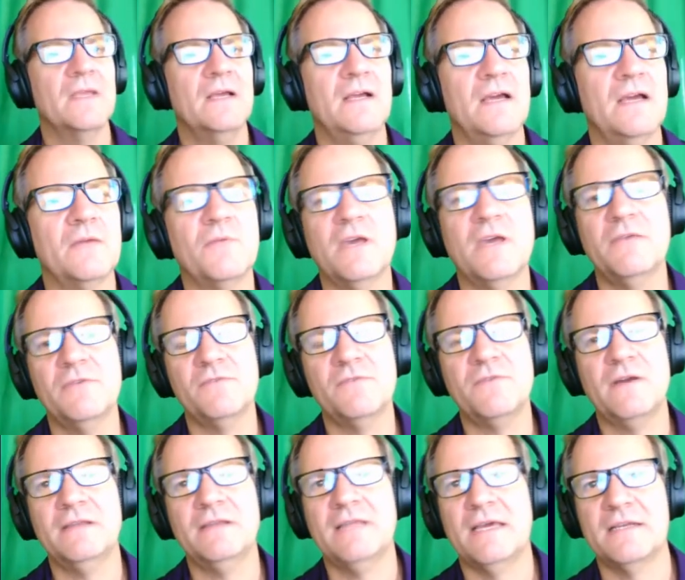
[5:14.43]
And we even
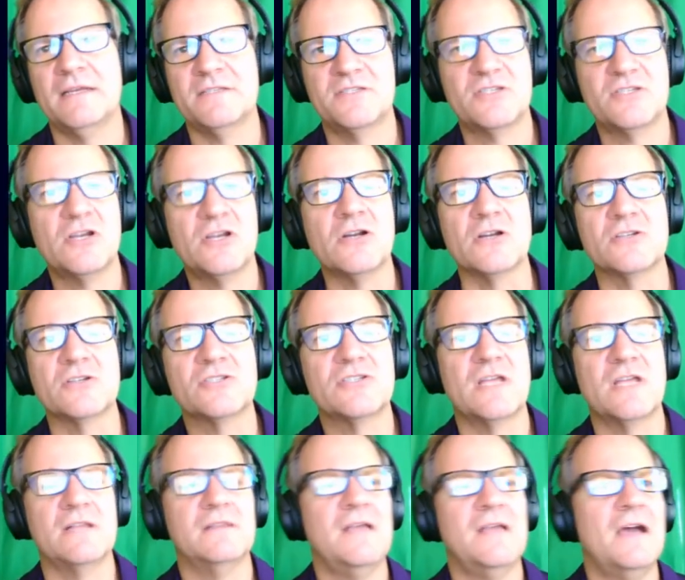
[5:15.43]
find that in search,
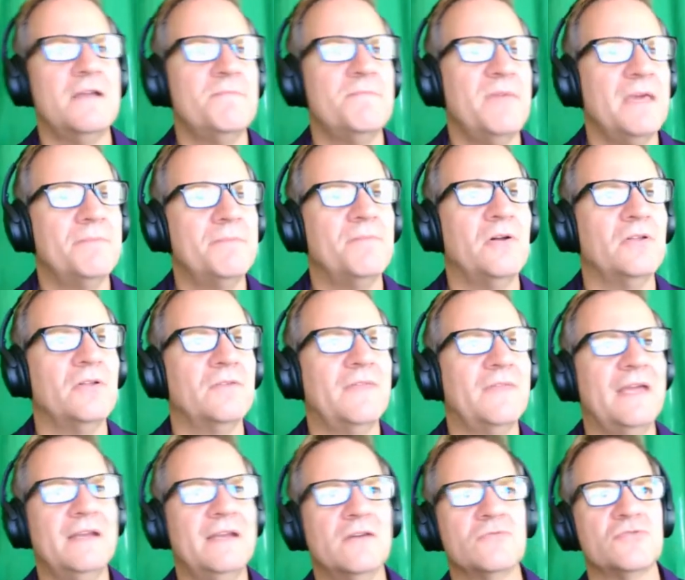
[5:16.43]
that a lot of people,
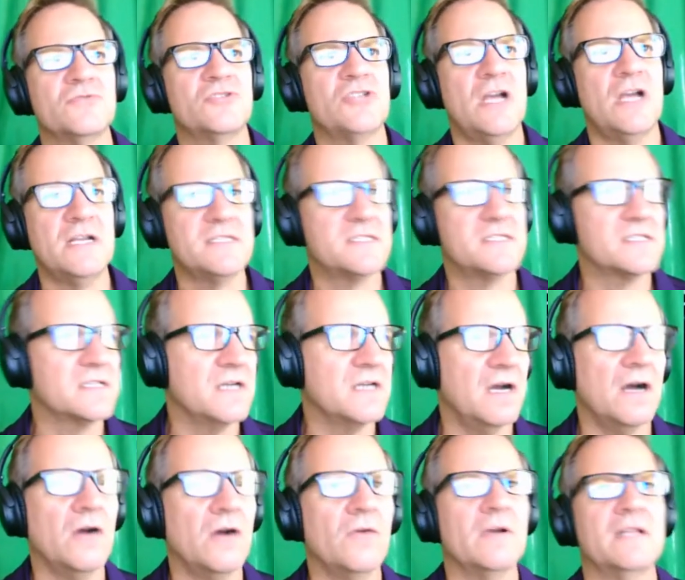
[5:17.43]
they don't just
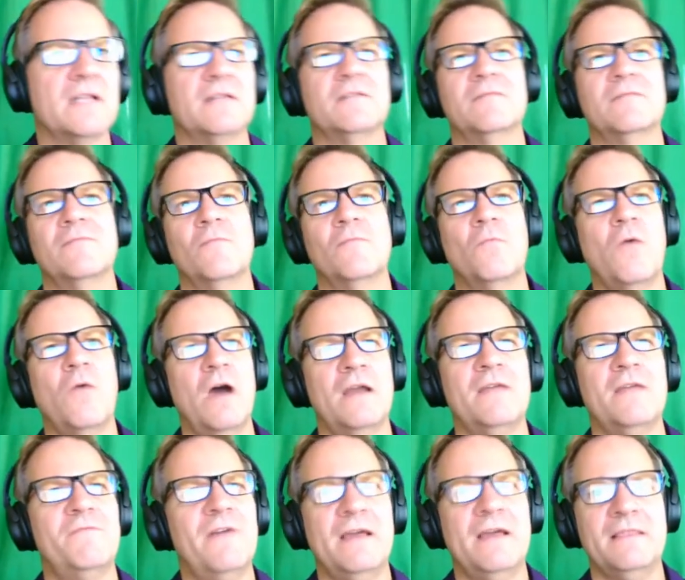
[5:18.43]
go and want
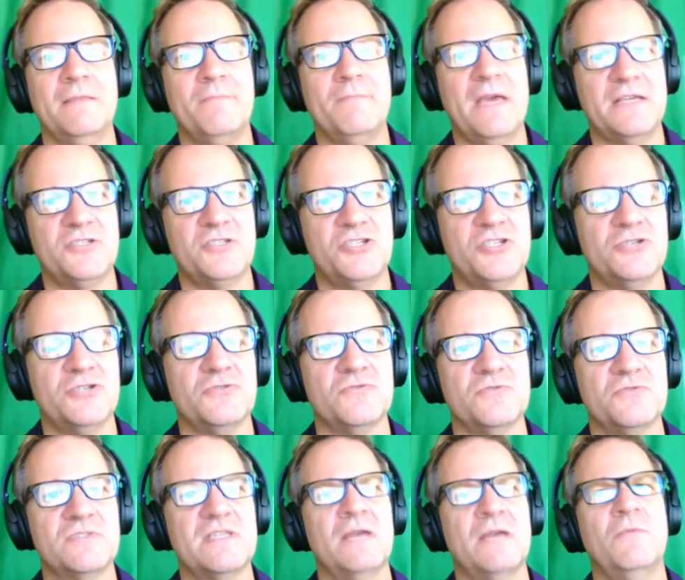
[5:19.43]
to find the best
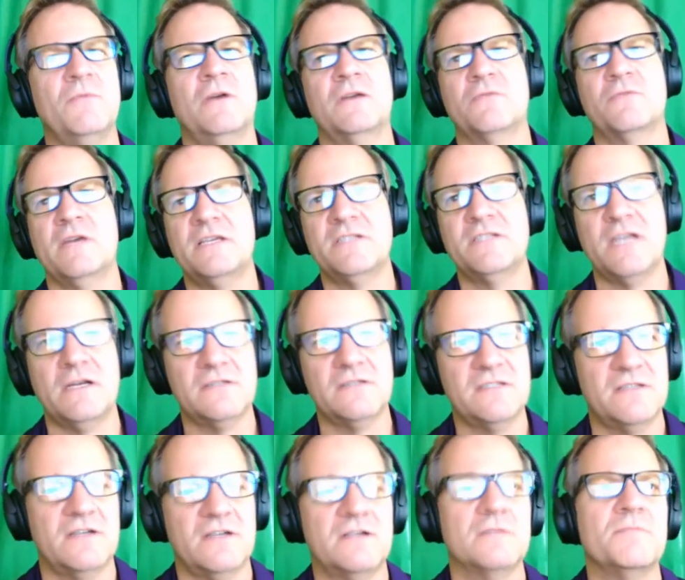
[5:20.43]
shoes. They want to reach out
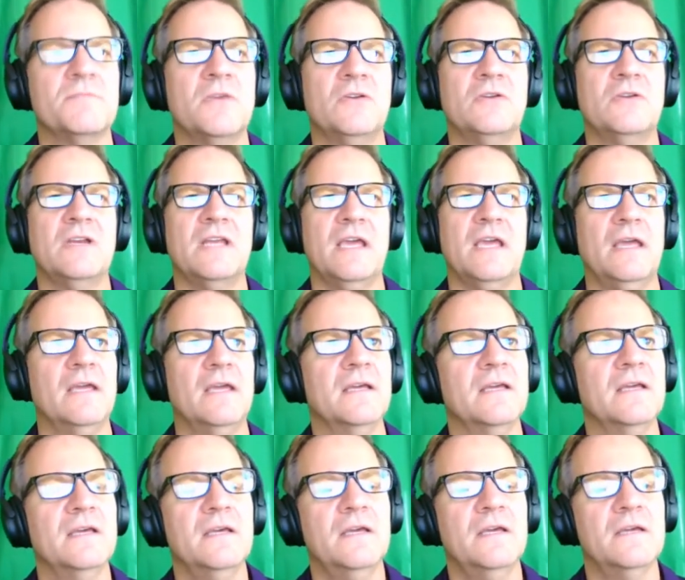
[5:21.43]
to their community
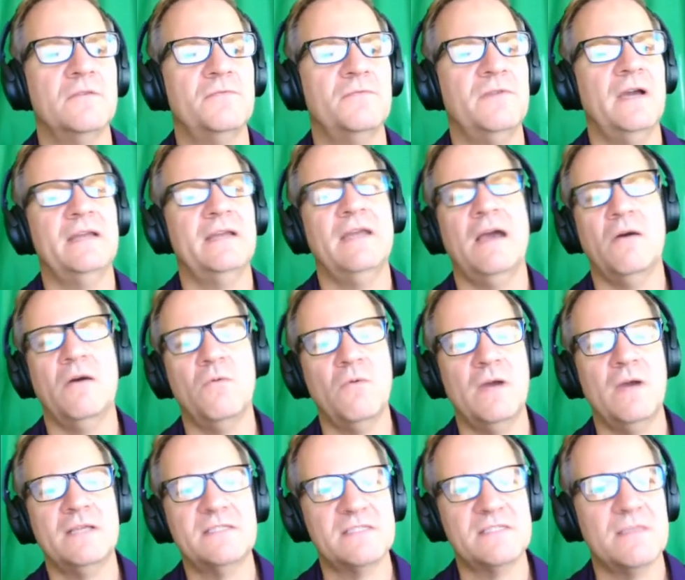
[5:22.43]
and find out
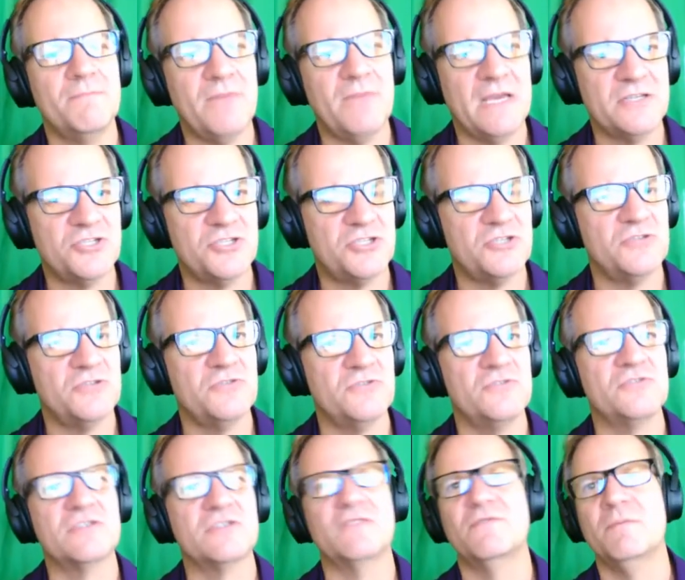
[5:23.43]
what's the best
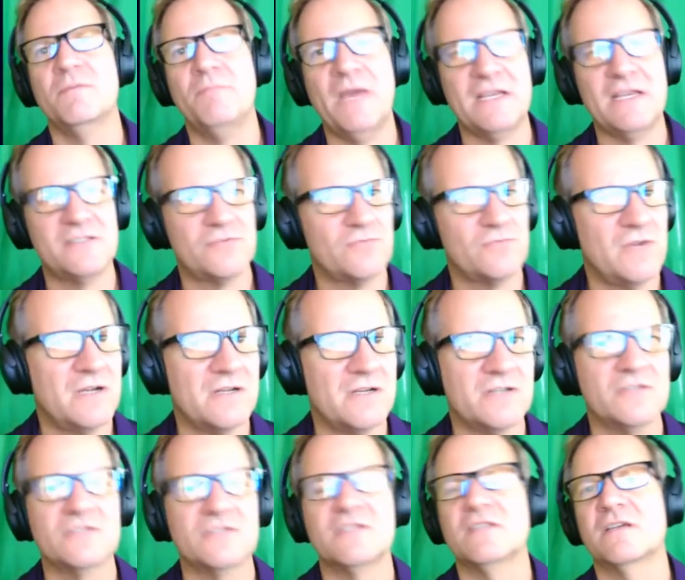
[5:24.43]
shoes of the best
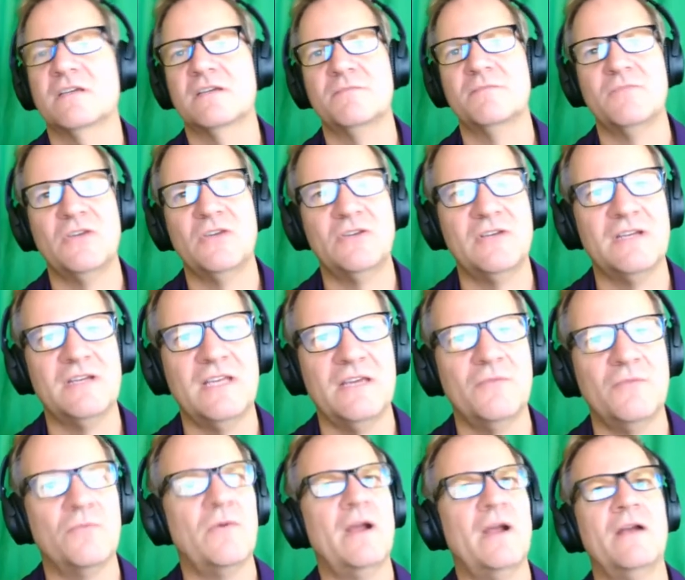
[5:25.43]
runners in the community
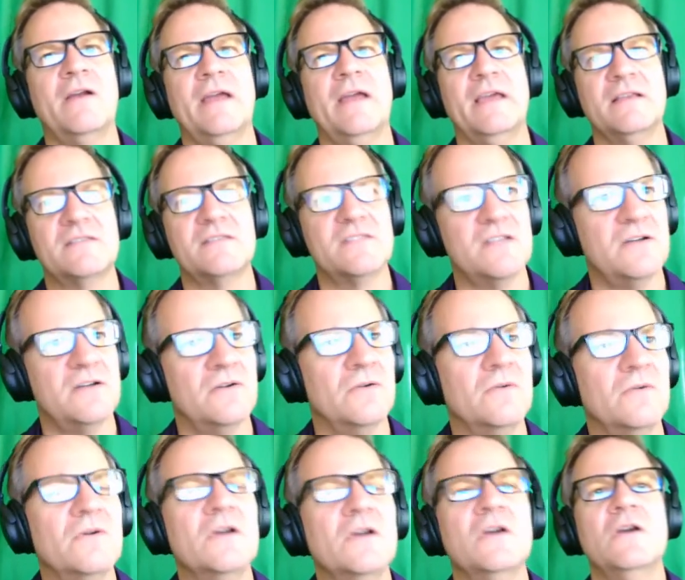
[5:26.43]
wearing.
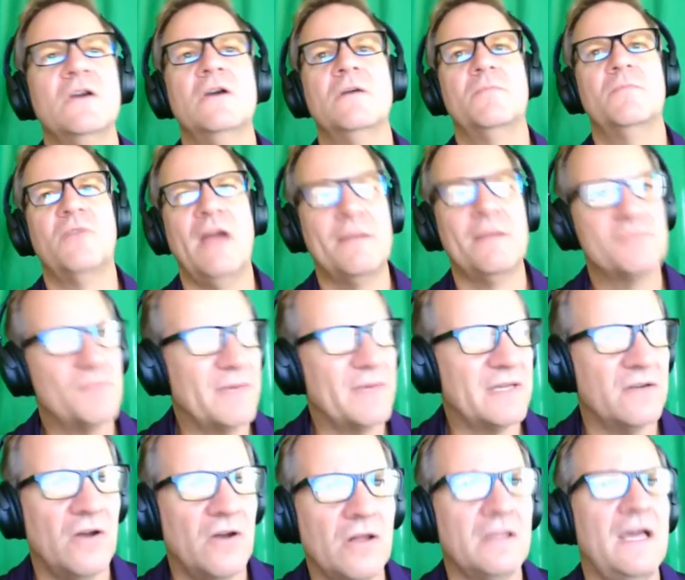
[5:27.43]
So perhaps we
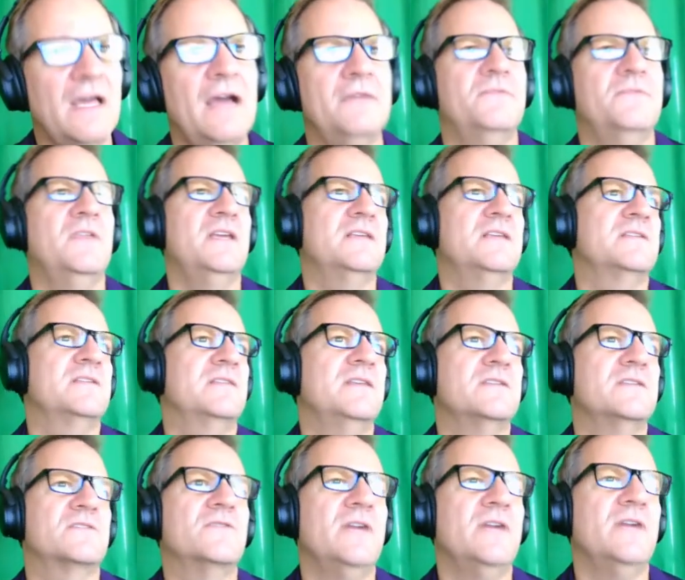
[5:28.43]
can all have
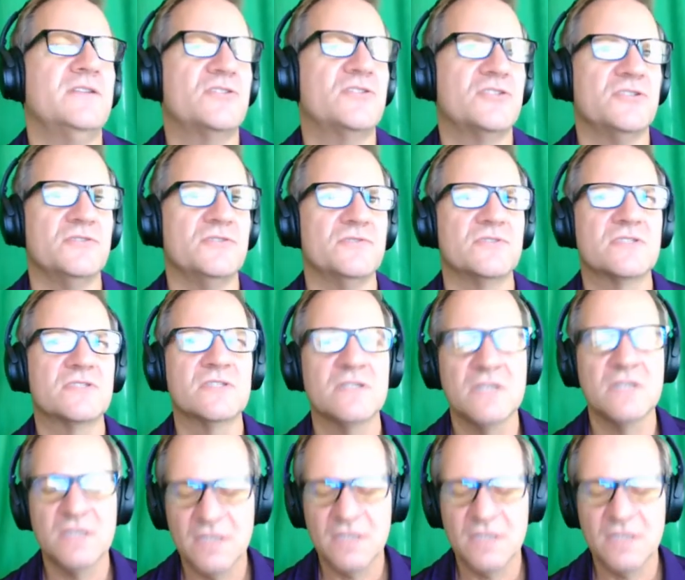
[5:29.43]
these great shoes.